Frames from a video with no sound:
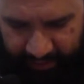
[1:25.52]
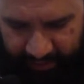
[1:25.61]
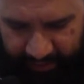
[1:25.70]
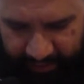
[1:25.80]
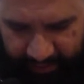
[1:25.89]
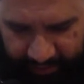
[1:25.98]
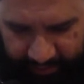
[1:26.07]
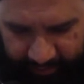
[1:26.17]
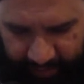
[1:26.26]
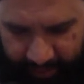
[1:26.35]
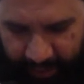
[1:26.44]

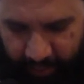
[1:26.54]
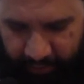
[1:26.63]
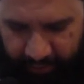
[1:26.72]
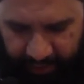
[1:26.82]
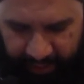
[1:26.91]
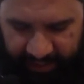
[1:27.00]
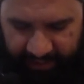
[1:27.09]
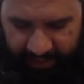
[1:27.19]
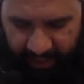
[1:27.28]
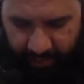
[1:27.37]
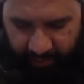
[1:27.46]
about an
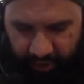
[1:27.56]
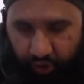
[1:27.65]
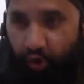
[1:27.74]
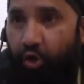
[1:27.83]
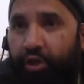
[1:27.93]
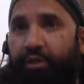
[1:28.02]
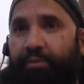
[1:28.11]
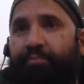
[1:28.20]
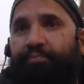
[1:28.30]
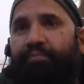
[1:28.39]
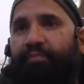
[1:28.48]
Islamic
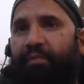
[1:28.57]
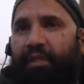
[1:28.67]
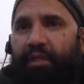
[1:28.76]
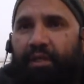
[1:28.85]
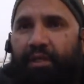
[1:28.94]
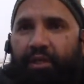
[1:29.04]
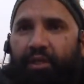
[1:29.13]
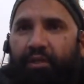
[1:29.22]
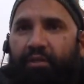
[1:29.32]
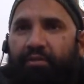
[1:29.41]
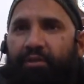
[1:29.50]
scholar
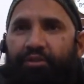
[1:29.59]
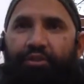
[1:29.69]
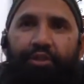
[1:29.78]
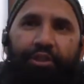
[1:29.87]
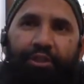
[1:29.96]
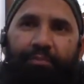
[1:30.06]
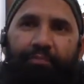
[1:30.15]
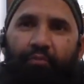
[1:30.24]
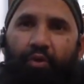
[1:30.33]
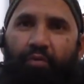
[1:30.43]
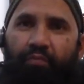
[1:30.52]
in this city
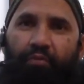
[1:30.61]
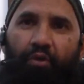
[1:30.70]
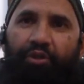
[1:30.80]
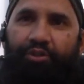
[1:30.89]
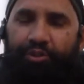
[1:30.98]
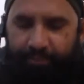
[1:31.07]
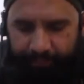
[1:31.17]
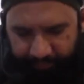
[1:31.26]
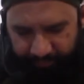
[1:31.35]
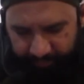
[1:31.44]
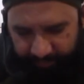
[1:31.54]
of knowledge
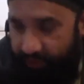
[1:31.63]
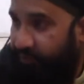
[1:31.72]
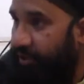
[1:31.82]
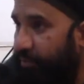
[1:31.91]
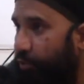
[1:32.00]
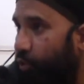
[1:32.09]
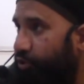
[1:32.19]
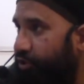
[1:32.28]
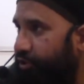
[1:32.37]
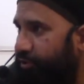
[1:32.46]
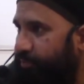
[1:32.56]
is very
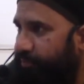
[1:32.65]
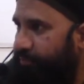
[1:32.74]
important.